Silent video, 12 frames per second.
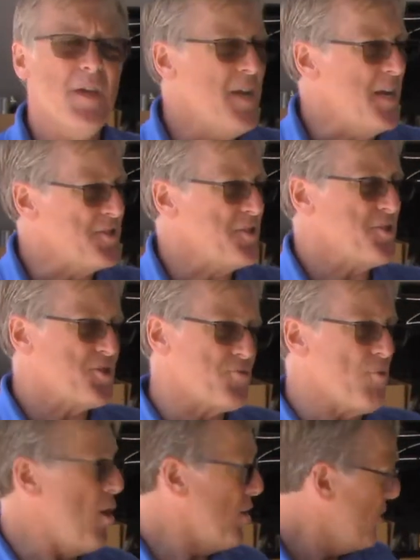It's
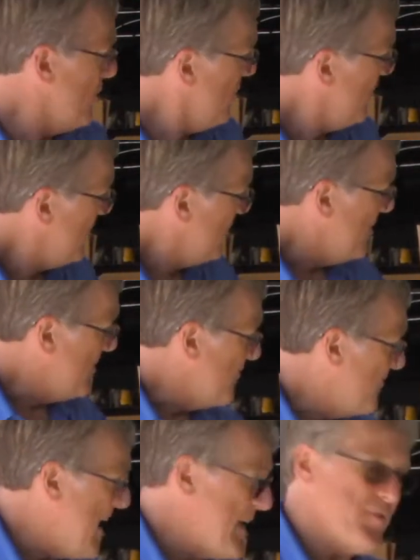stronger than the
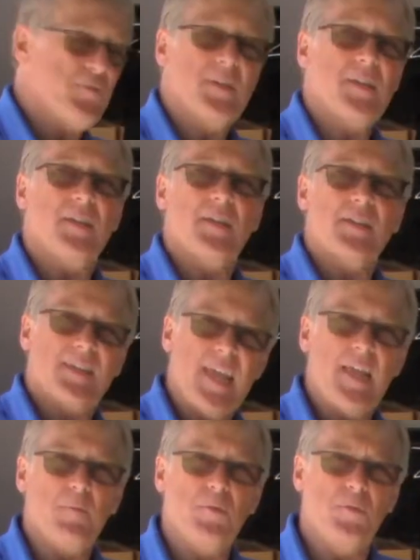factory
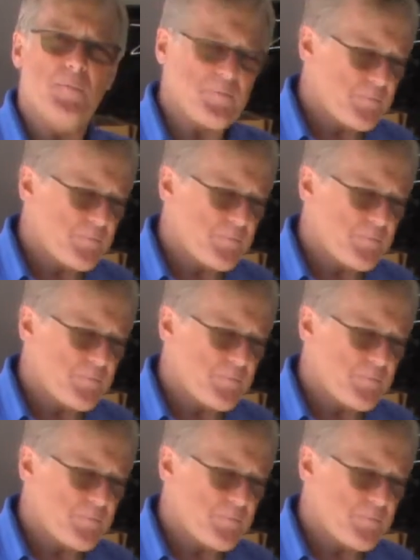cable,